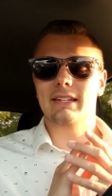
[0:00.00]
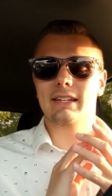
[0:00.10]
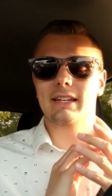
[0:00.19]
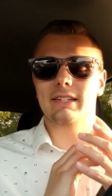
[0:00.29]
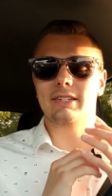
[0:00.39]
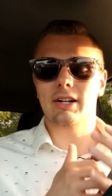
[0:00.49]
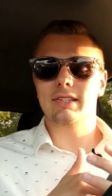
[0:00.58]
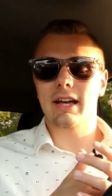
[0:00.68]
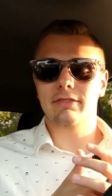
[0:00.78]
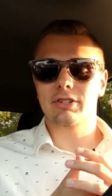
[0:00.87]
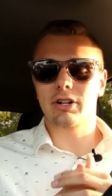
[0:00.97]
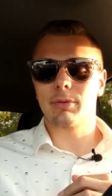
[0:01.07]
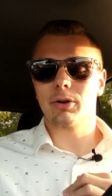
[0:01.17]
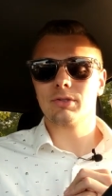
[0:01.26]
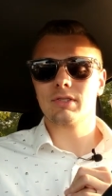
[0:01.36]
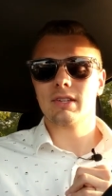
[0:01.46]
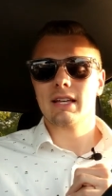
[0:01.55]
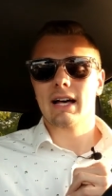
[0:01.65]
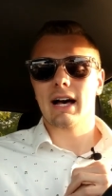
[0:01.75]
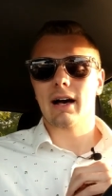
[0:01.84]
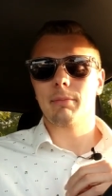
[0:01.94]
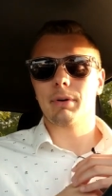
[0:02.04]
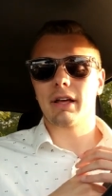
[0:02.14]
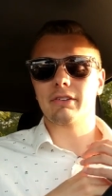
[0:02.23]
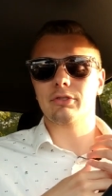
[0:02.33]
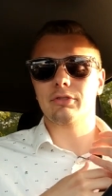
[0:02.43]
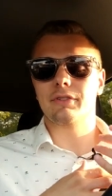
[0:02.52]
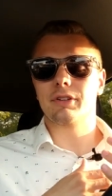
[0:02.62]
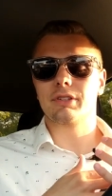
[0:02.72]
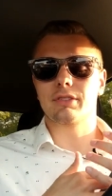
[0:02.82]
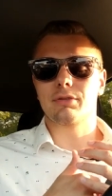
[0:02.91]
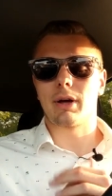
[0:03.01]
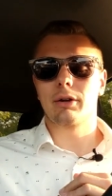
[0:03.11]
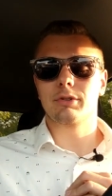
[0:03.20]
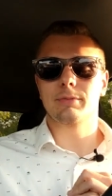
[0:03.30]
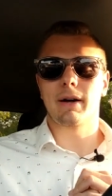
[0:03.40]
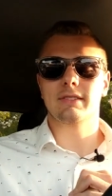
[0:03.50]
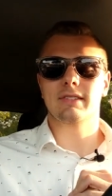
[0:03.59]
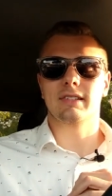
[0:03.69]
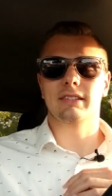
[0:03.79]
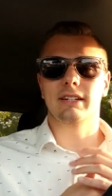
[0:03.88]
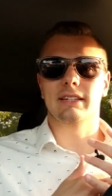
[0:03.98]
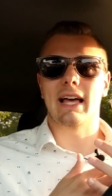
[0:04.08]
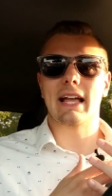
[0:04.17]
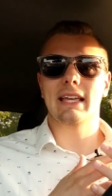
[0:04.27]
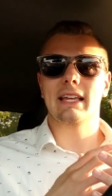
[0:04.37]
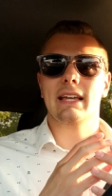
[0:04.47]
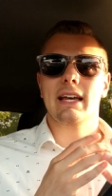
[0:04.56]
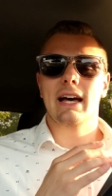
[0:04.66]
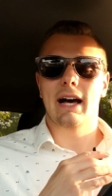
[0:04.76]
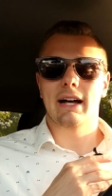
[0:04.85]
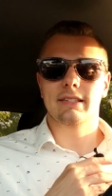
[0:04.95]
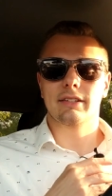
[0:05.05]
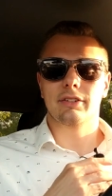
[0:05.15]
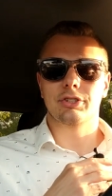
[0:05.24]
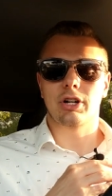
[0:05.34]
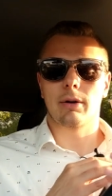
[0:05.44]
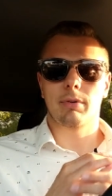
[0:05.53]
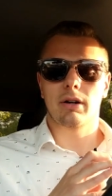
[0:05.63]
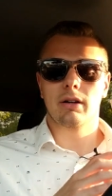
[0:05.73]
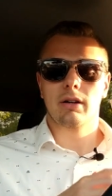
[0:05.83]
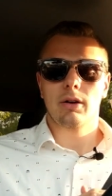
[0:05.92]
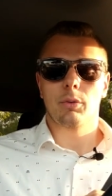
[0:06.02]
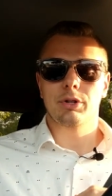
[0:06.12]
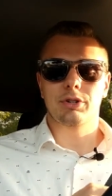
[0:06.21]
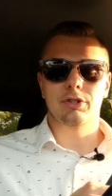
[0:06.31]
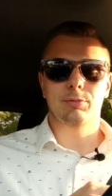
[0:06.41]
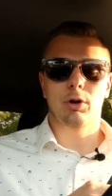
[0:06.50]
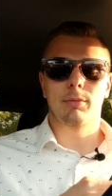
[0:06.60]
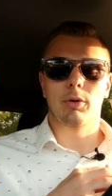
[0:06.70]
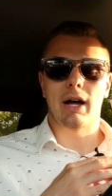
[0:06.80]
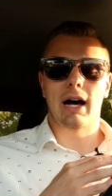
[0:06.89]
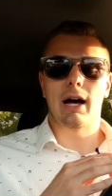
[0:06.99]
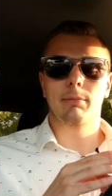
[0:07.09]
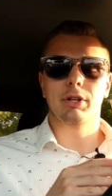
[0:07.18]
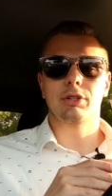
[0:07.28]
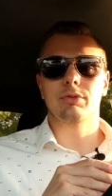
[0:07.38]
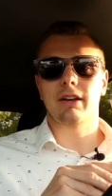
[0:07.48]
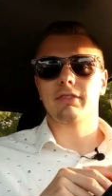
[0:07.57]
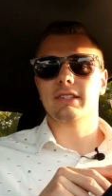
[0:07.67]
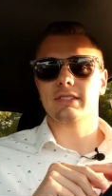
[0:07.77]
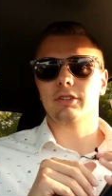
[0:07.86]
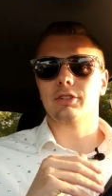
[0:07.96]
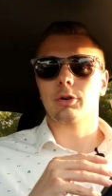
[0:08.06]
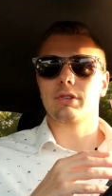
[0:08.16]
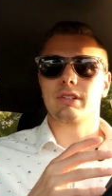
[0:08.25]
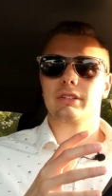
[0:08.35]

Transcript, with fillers: it, it does have turbos, um, but I do feel this throttle response is a little laggy. Uh, it's a little sharper when you turn sport mode on, but you definitely still notice